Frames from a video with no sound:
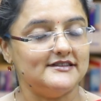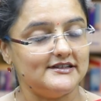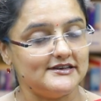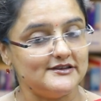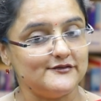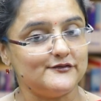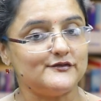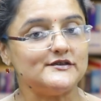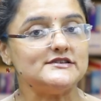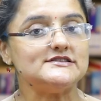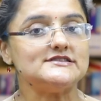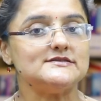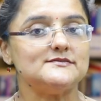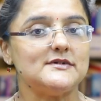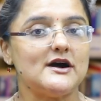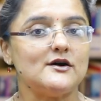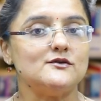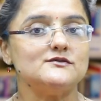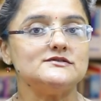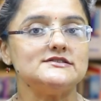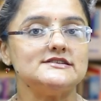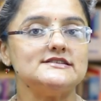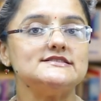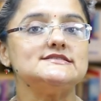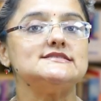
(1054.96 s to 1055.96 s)
The difference
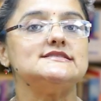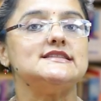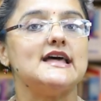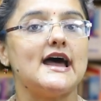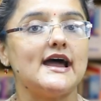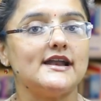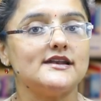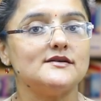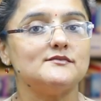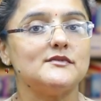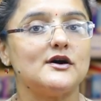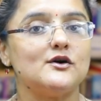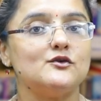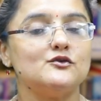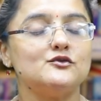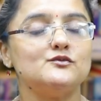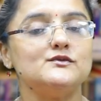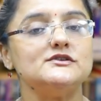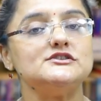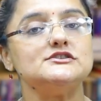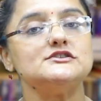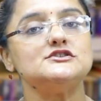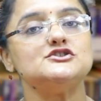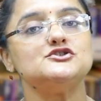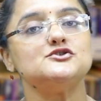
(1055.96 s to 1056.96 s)
amount is that
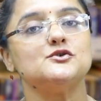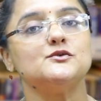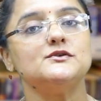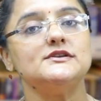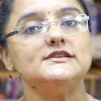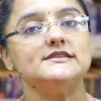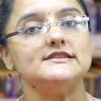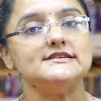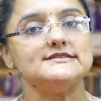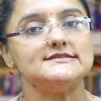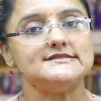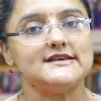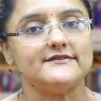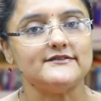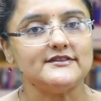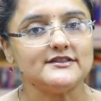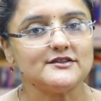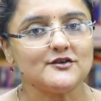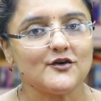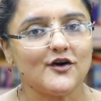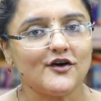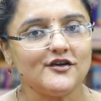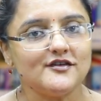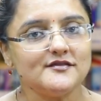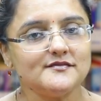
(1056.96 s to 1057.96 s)
amount which is shown in the
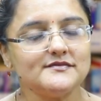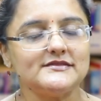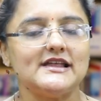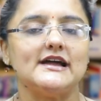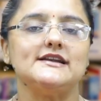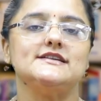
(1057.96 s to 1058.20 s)
seventh column,